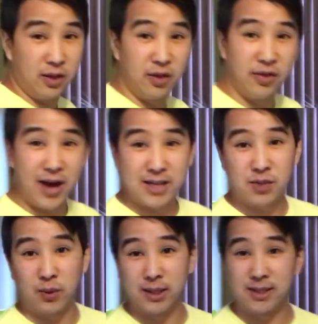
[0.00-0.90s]

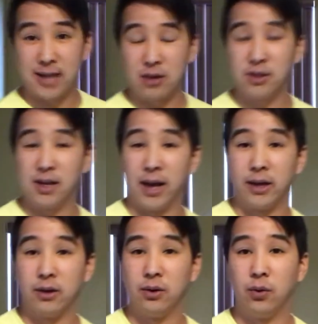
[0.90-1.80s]
that's what it sounds
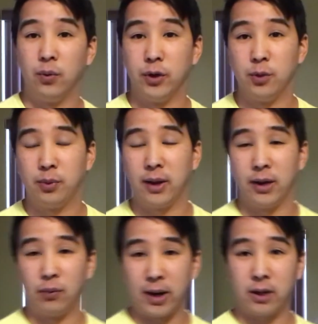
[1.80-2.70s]
like when you
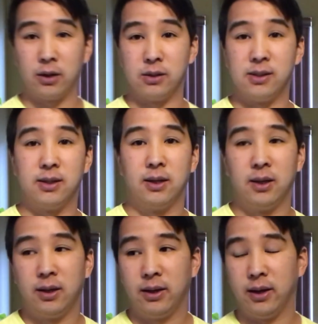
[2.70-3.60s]
play records
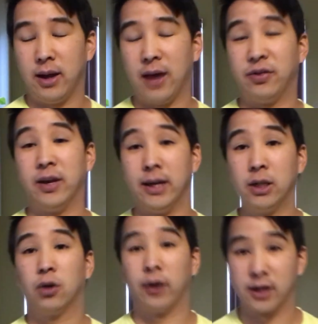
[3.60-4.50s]
at the
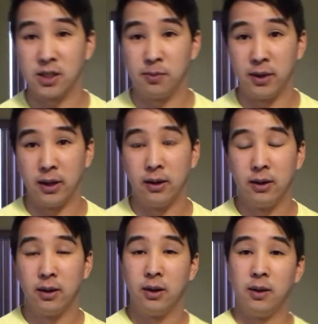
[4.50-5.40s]
incorrect speed
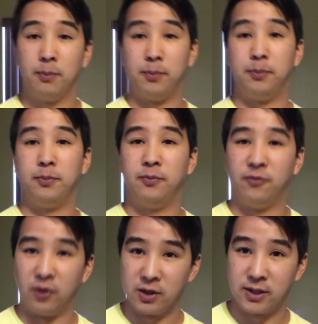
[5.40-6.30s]

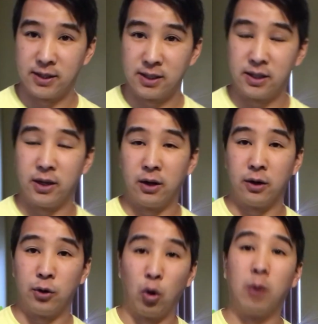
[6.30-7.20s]
versus
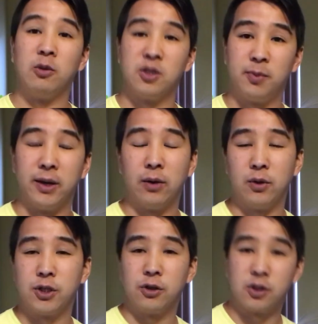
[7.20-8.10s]
their normal speed at
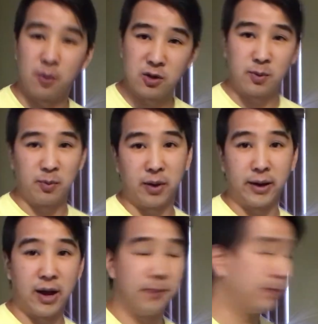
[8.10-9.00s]
which they're supposed to be
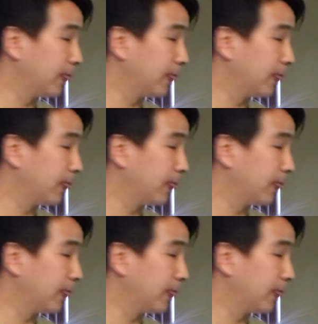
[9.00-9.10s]
played at.